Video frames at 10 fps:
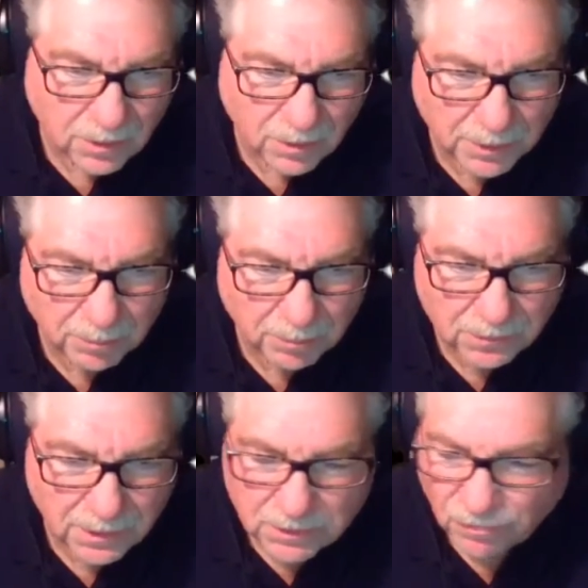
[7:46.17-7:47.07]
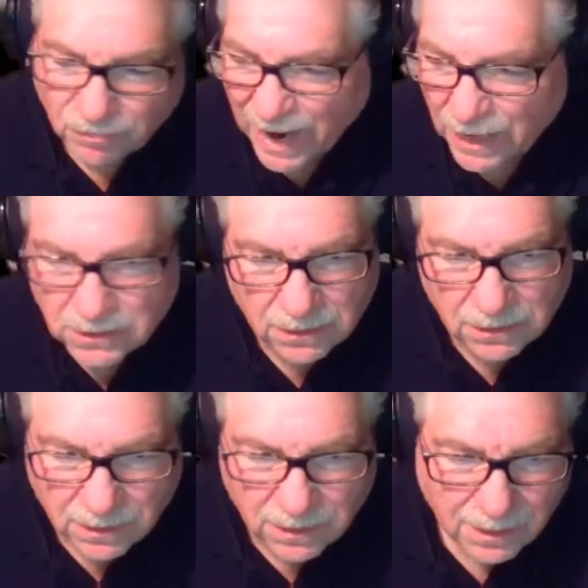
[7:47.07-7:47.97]
people, it's fast
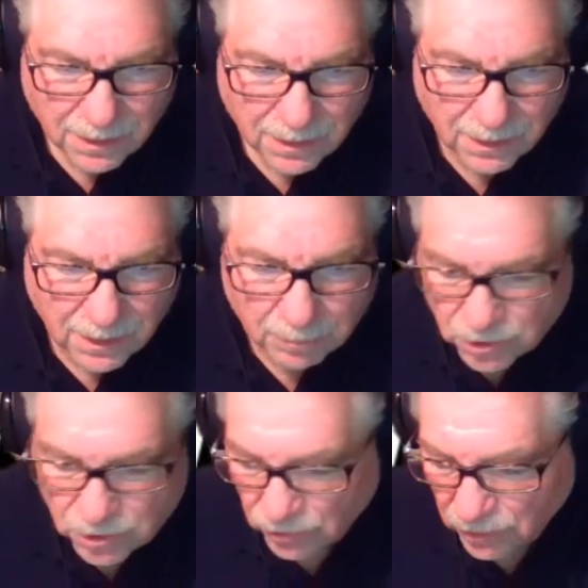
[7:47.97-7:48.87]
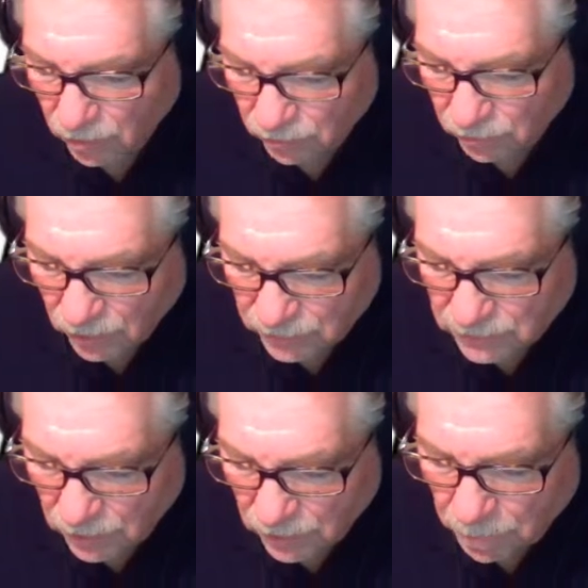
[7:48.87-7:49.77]
and it keeps turning over all the
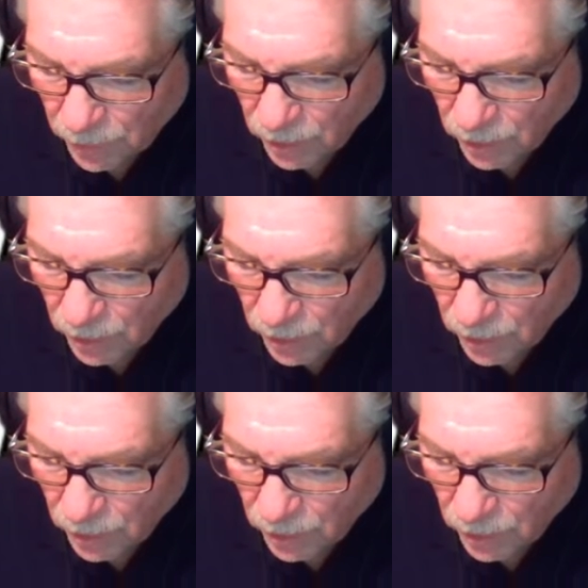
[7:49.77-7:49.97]
time.